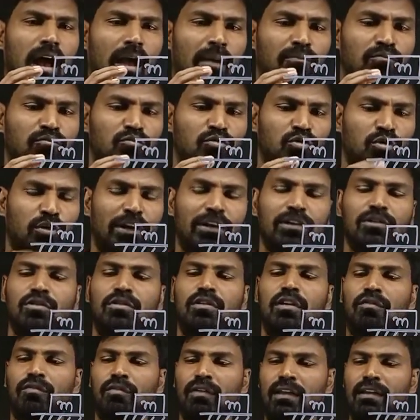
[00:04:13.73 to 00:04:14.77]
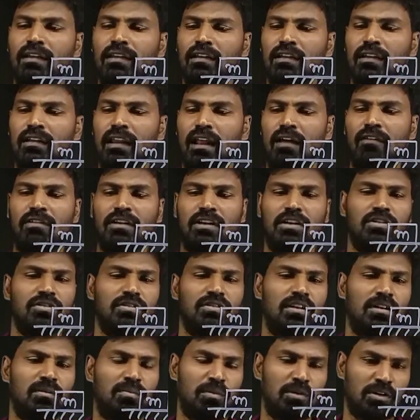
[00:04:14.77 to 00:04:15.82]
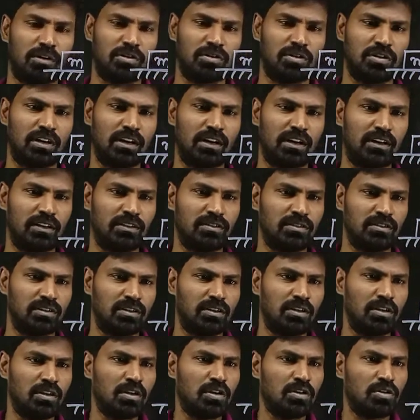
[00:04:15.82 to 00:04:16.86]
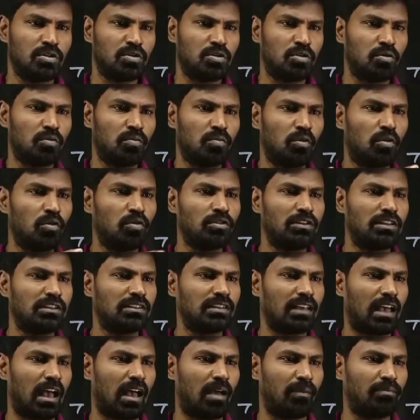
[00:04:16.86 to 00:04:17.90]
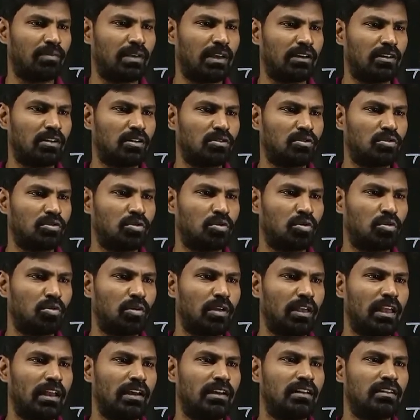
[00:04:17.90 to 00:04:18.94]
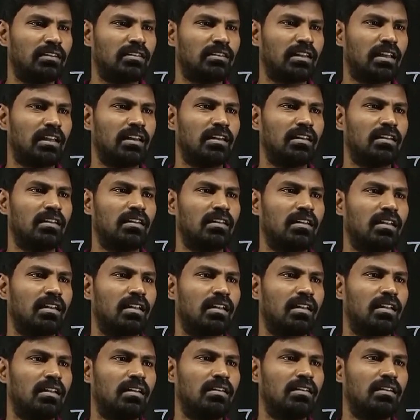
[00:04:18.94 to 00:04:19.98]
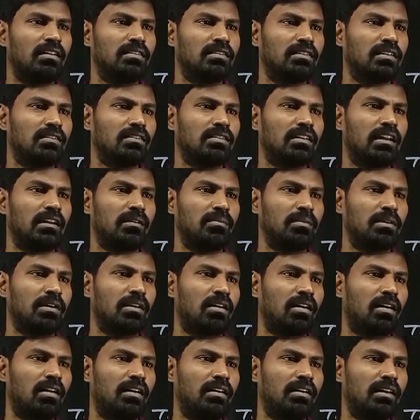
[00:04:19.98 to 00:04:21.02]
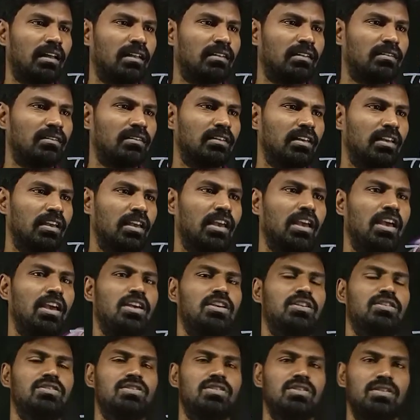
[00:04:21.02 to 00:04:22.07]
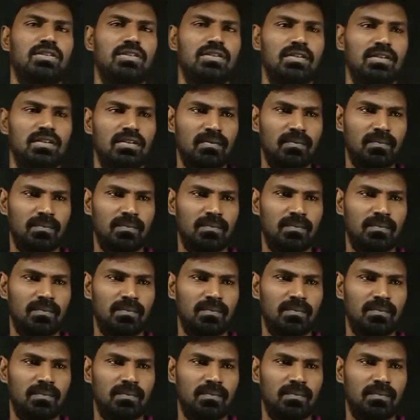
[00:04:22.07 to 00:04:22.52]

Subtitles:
I'm trying to define gravitational potential energy. To move this object through a distance, let me call it as h,